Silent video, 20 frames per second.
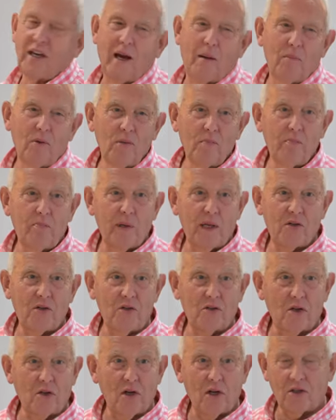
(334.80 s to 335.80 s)
Cameron, bless
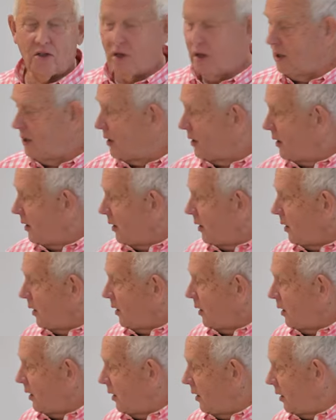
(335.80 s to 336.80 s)
his heart,
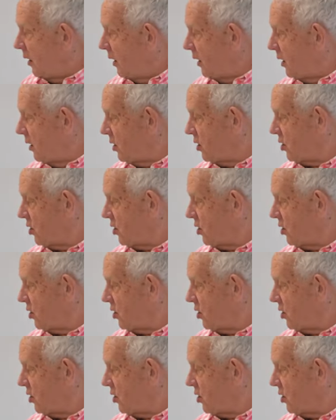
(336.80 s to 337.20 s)
he